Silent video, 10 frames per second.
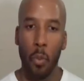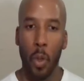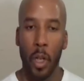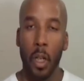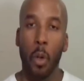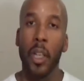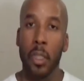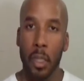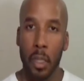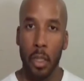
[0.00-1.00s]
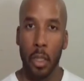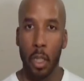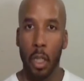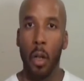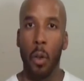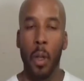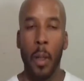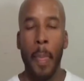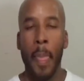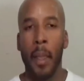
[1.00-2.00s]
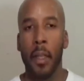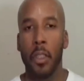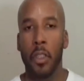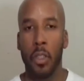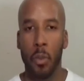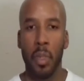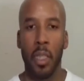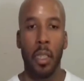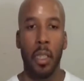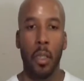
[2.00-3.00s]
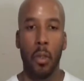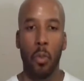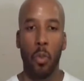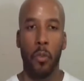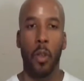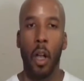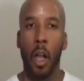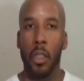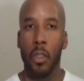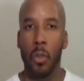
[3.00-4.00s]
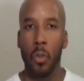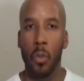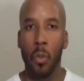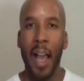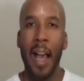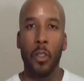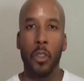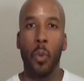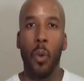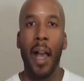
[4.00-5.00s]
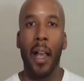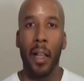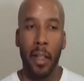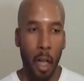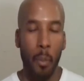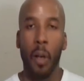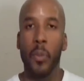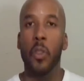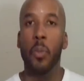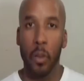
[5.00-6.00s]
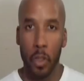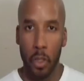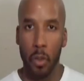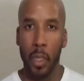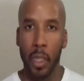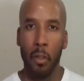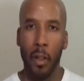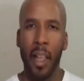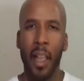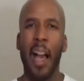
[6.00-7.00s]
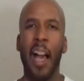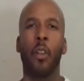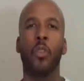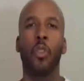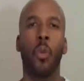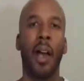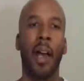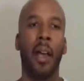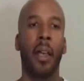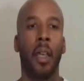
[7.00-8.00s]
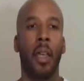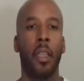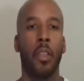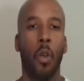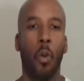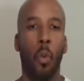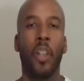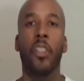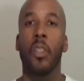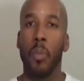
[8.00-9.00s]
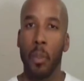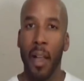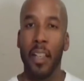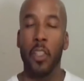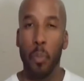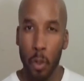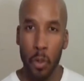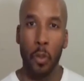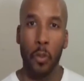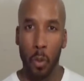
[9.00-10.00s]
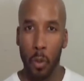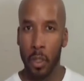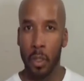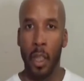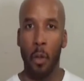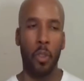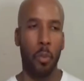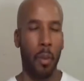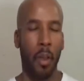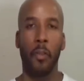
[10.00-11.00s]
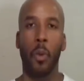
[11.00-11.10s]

where your questions should go should be with regard to how do I come up spiritually, right? How do I, what should be my spiritual focus now? What should be my